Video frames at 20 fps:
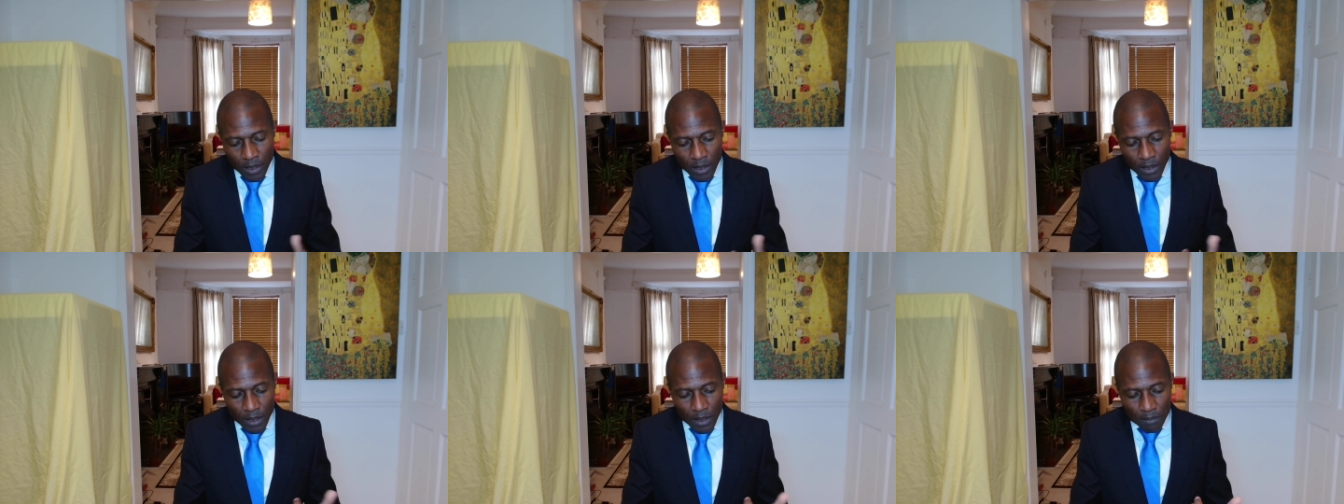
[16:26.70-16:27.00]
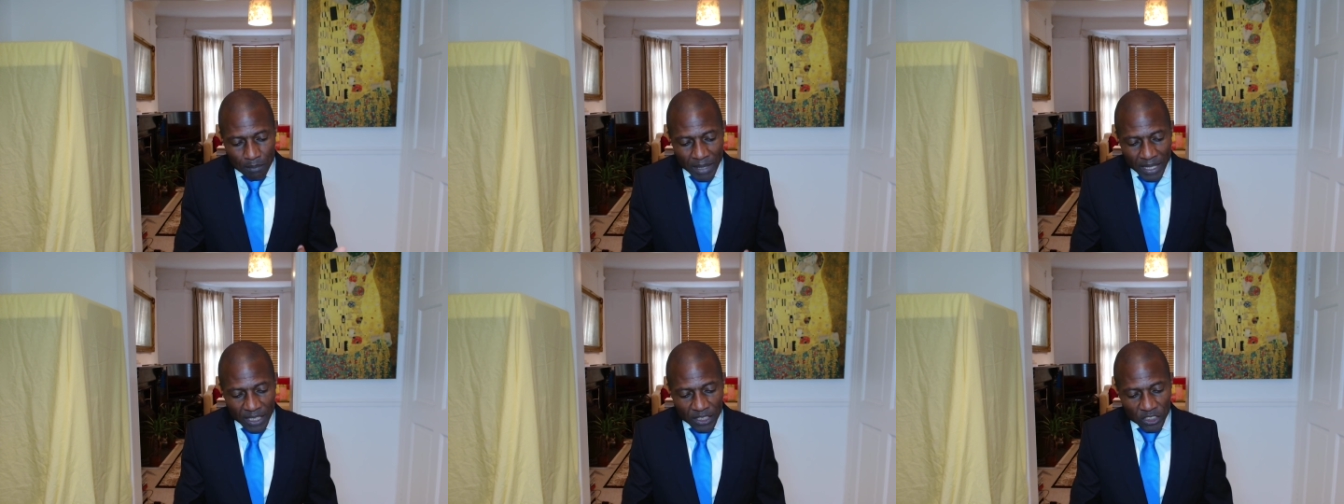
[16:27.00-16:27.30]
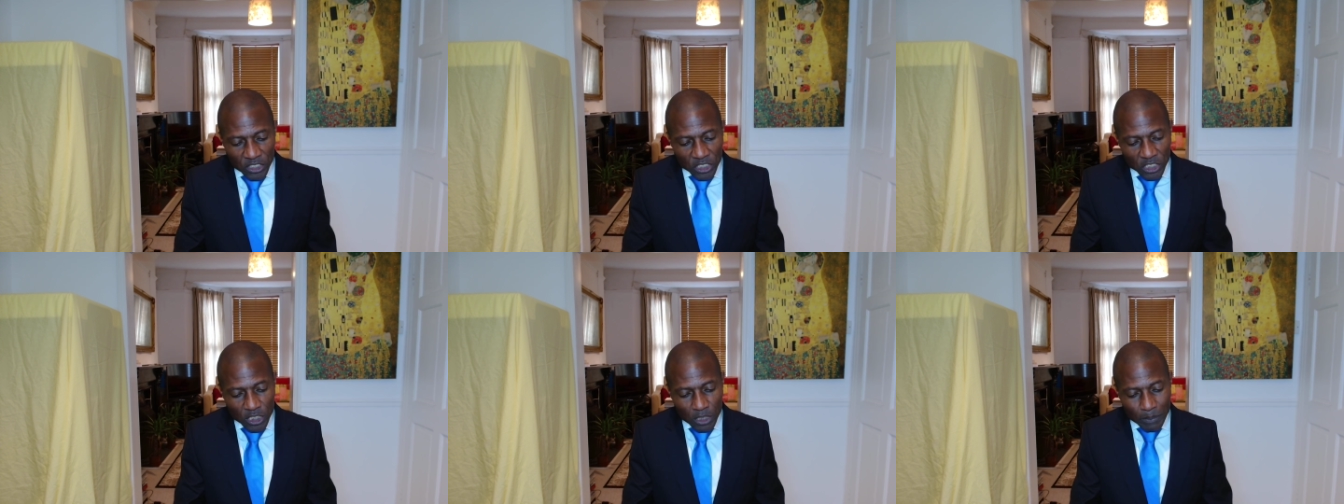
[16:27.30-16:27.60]
it
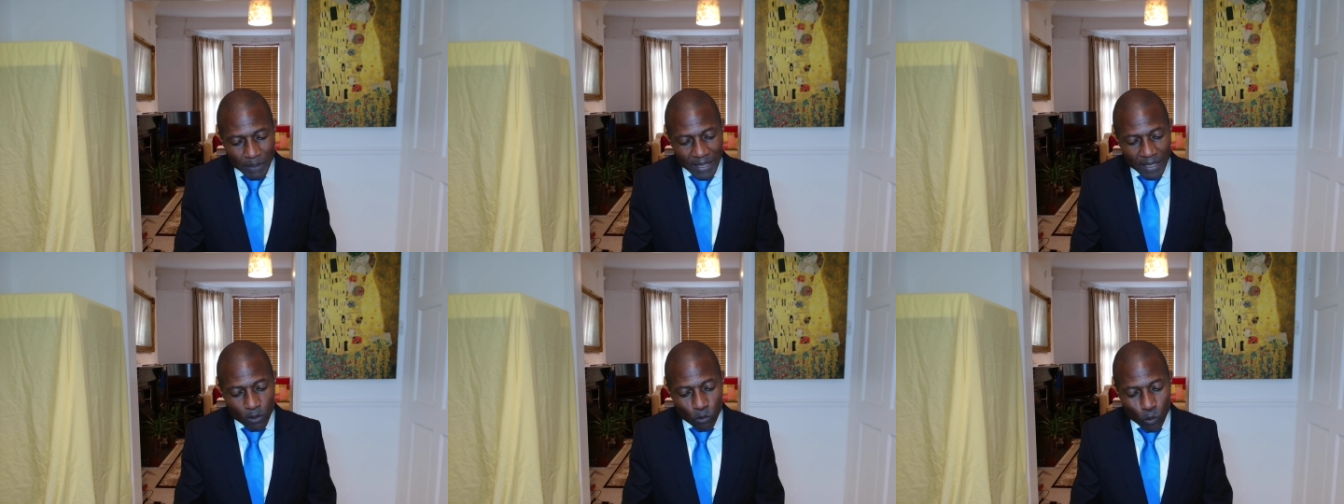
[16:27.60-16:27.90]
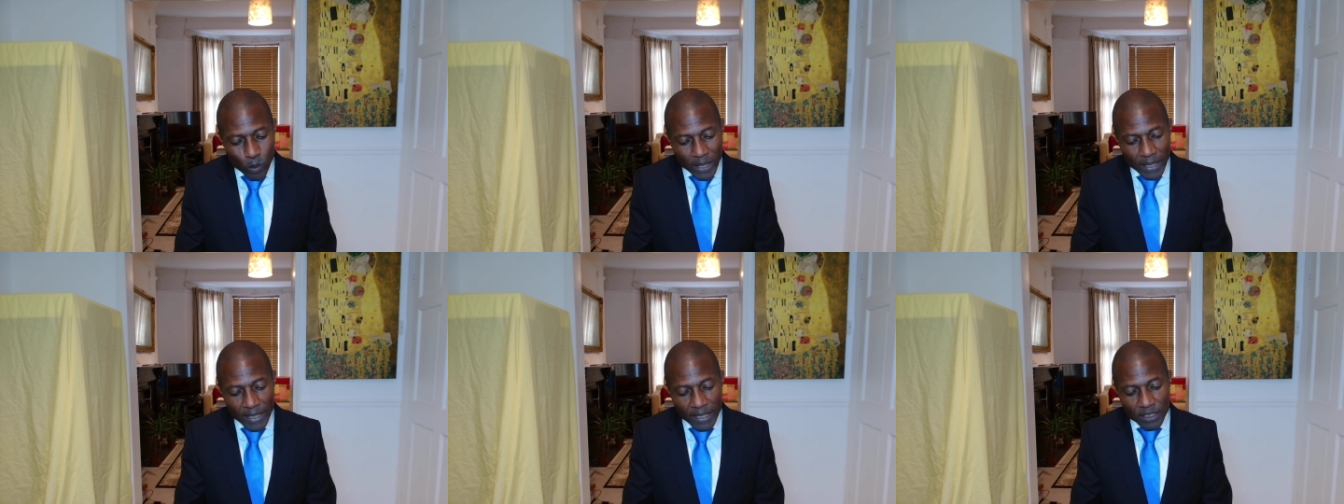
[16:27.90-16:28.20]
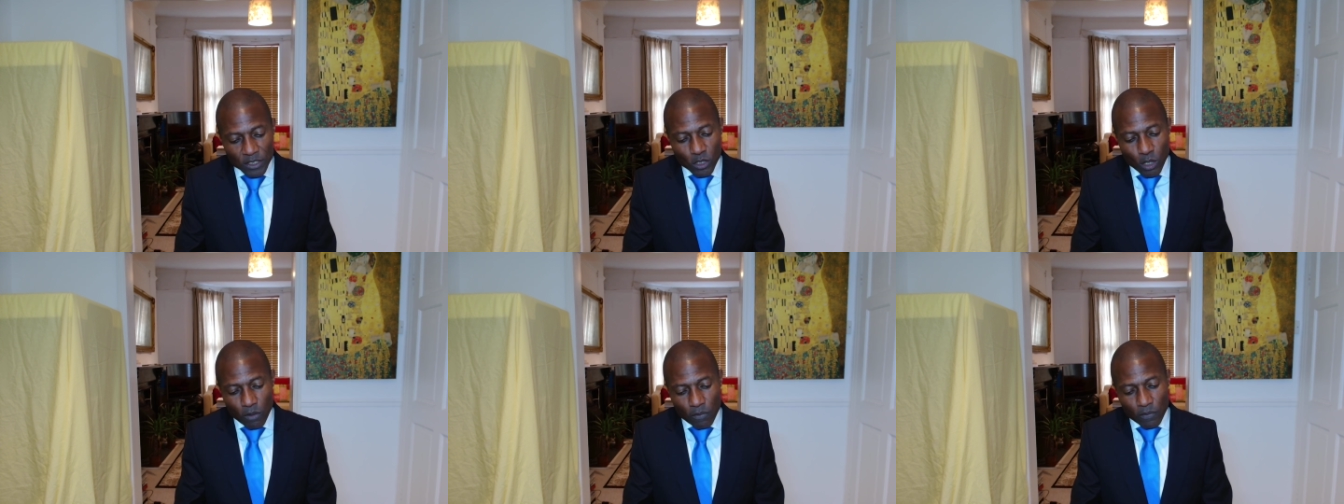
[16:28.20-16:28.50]
manages to be the
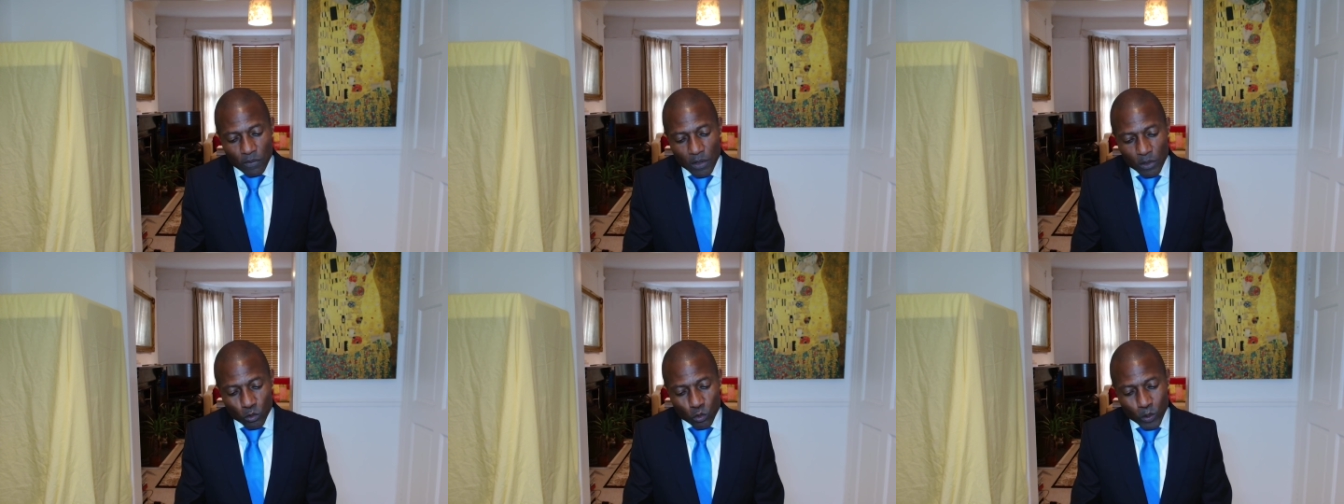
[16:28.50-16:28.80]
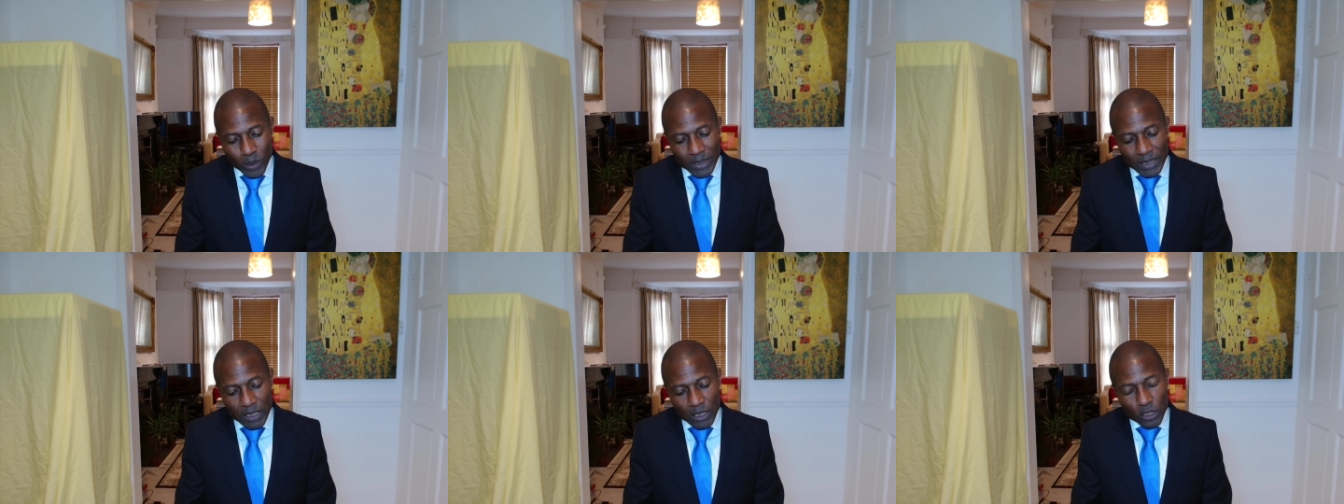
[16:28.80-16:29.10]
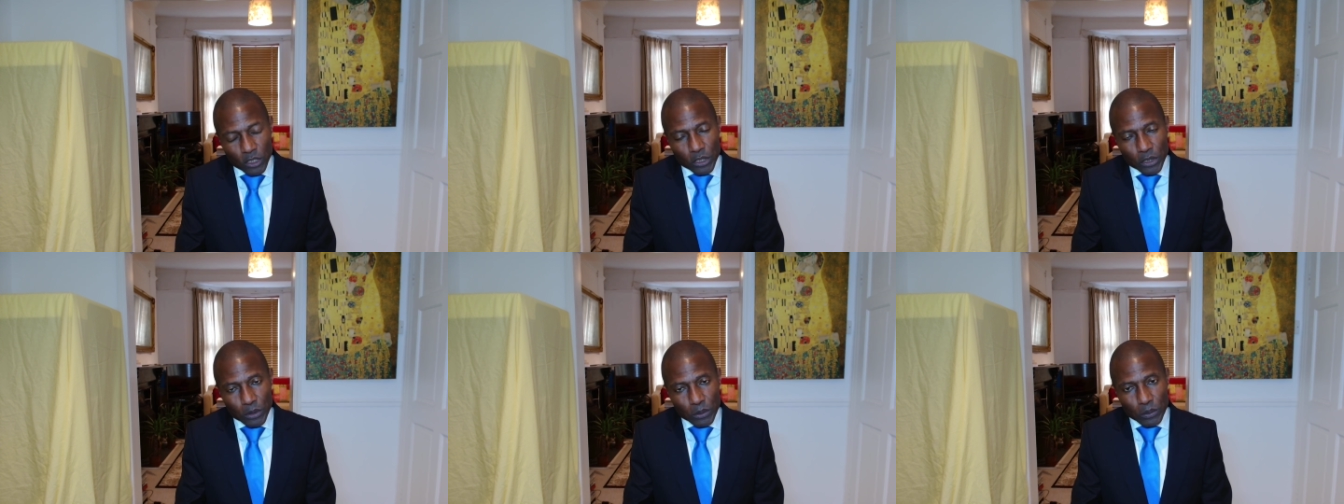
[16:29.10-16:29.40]
weakest of the
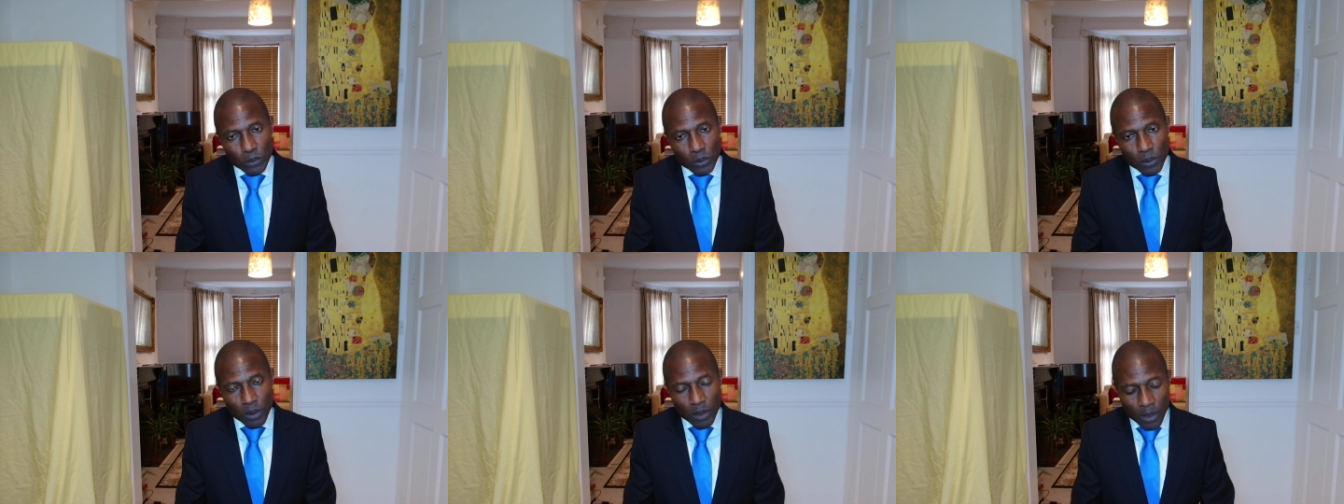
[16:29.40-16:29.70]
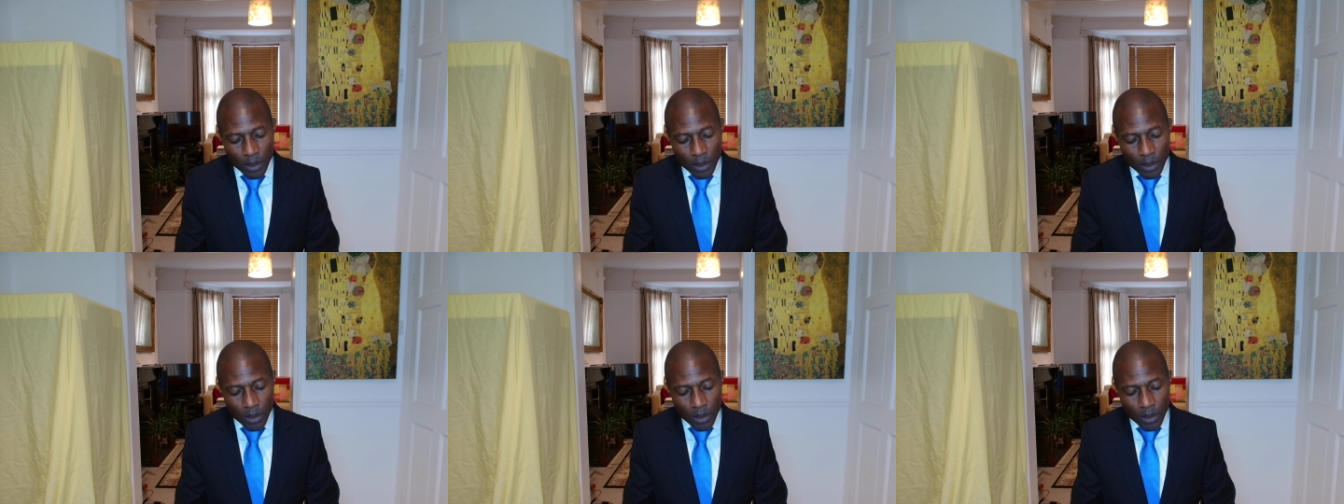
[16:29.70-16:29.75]
22,